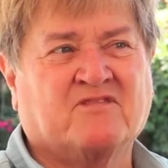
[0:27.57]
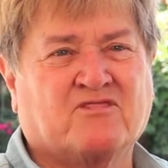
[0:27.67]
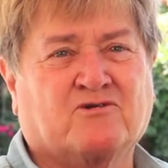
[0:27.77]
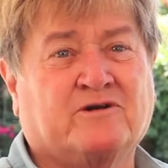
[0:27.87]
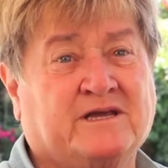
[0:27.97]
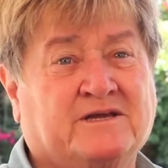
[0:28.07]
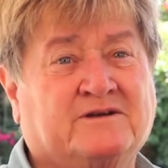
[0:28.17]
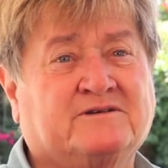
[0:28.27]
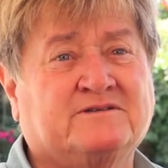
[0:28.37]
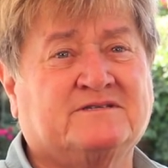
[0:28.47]
30
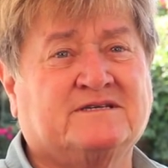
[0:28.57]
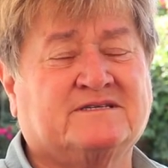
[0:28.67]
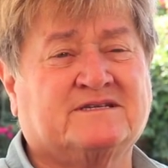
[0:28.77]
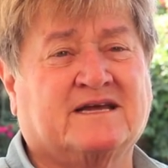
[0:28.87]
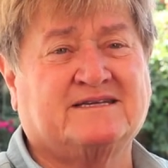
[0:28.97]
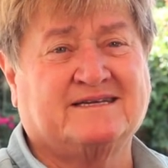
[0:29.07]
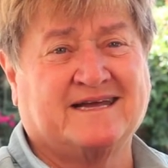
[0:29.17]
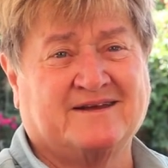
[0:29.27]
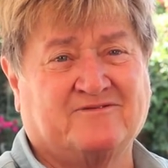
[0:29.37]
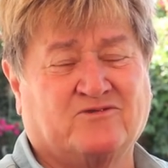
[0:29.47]
years, since
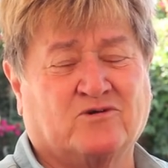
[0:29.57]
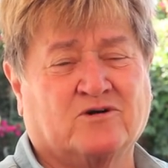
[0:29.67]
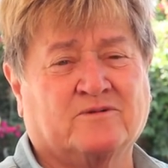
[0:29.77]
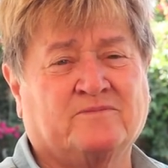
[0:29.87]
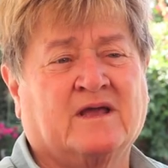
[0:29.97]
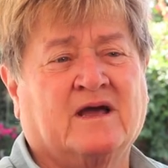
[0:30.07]
1984.